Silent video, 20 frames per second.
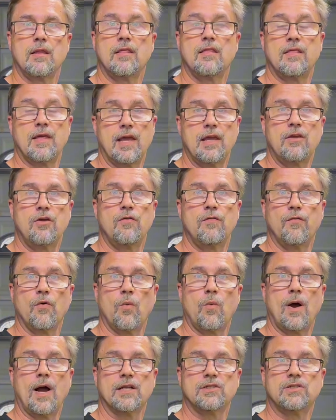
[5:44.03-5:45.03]
Thank you for
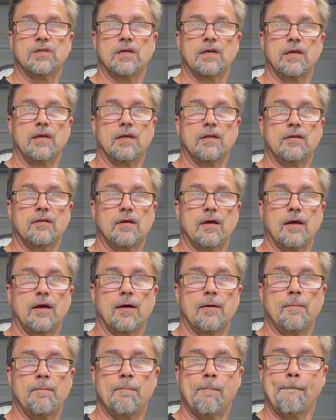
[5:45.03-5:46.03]
watching, and
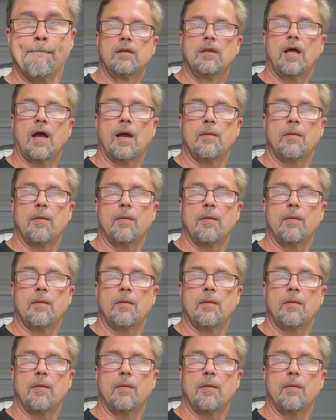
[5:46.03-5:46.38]
I